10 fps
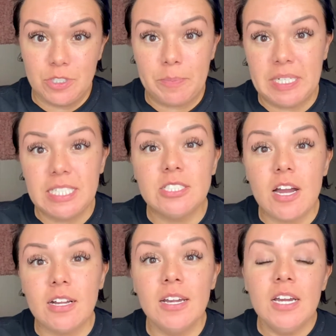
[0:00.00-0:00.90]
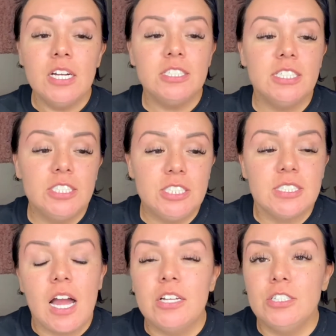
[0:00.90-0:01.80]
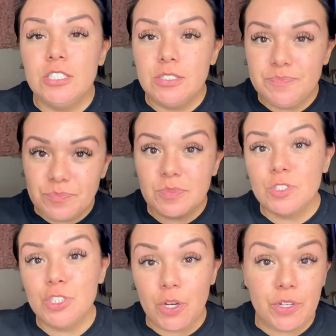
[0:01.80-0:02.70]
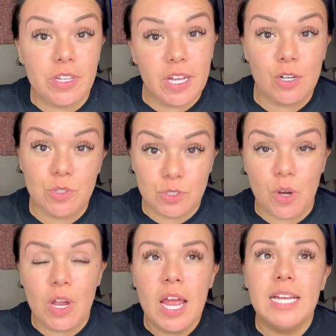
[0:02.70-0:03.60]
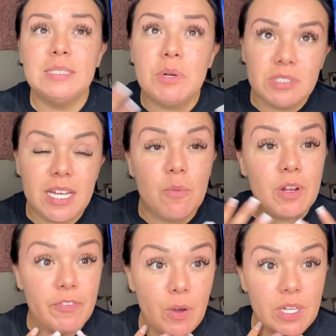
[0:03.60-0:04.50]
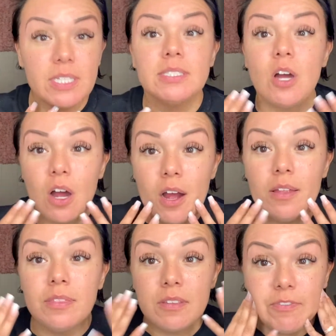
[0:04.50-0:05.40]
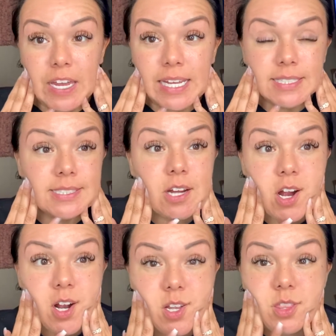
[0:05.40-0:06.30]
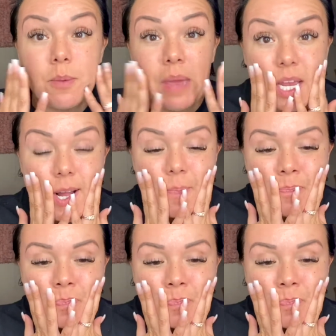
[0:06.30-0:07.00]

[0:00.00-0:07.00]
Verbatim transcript: on my TikTok to just kind of show you the end result. It's mostly I want to focus on the face, on the makeup.